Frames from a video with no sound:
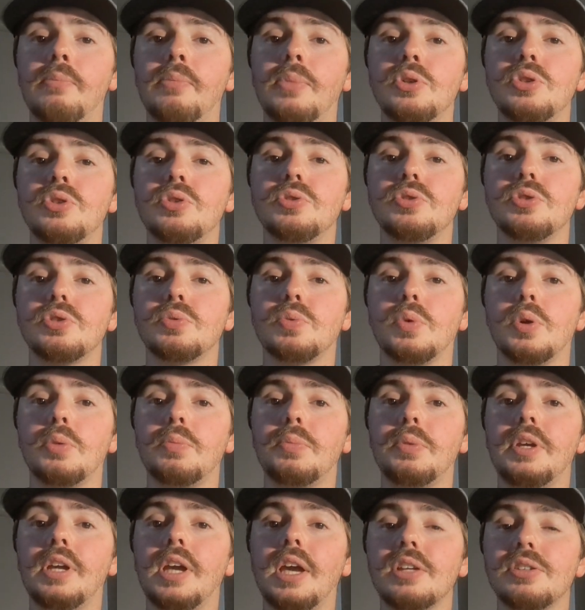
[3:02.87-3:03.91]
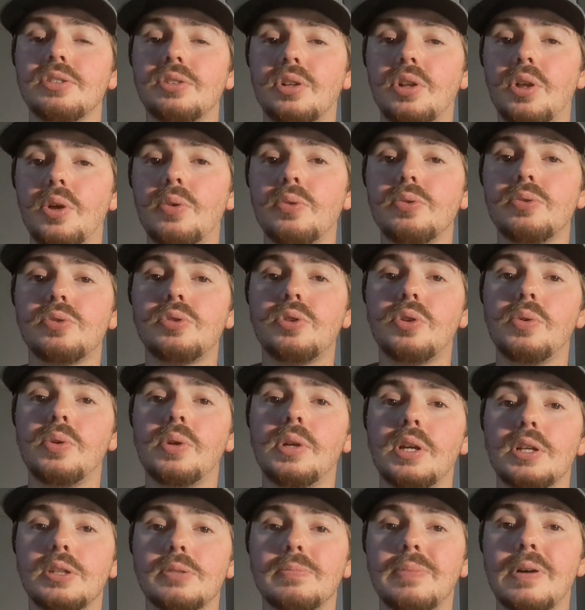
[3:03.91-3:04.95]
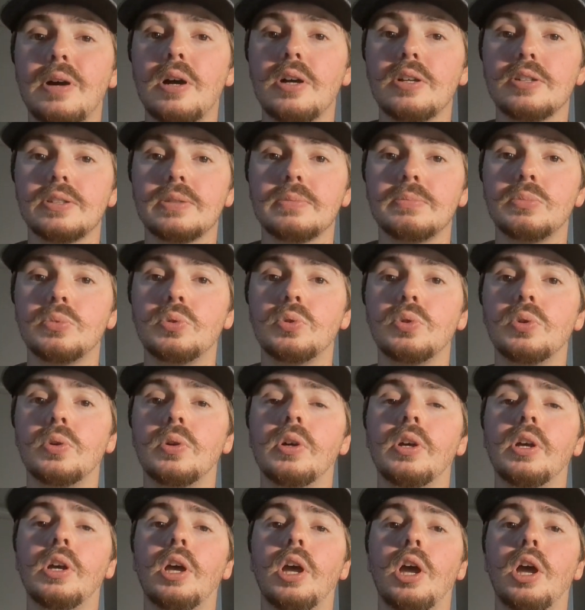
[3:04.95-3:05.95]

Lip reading: But you just want to be as close to it as possible,